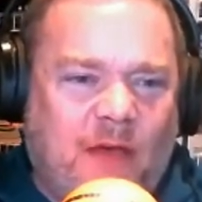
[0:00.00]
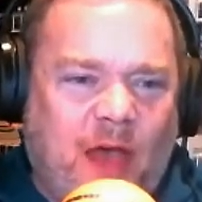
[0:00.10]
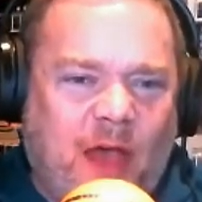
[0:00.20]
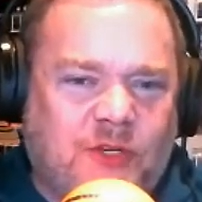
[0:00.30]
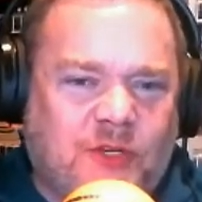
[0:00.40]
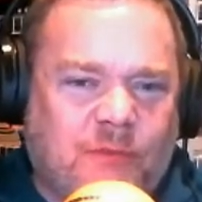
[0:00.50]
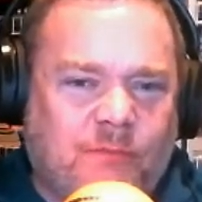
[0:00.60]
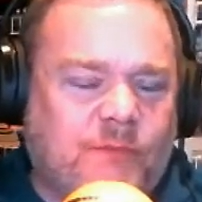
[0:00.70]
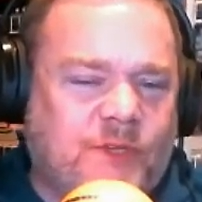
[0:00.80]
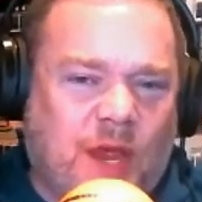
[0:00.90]

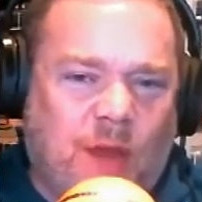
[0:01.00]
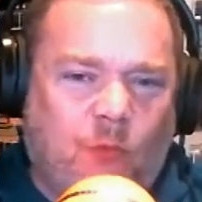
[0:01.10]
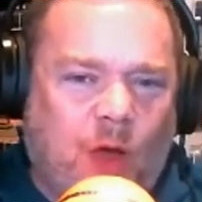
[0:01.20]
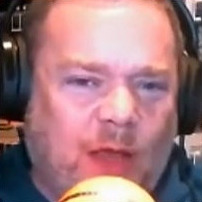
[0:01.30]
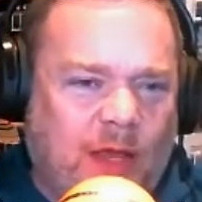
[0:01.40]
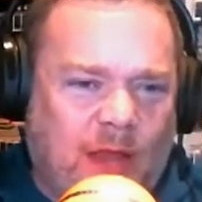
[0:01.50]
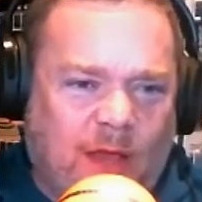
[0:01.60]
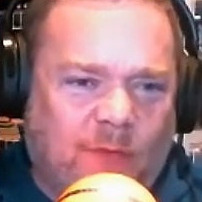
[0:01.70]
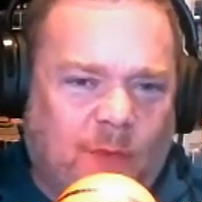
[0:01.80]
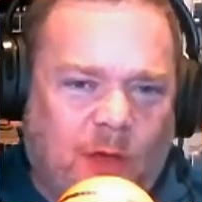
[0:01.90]
action, same way, it'd
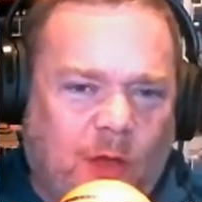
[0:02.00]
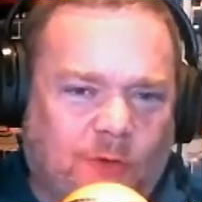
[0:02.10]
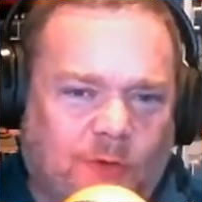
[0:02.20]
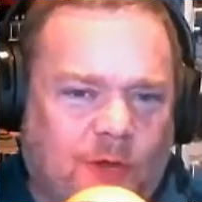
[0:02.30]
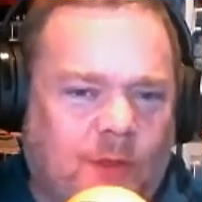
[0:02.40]
have to be alternate.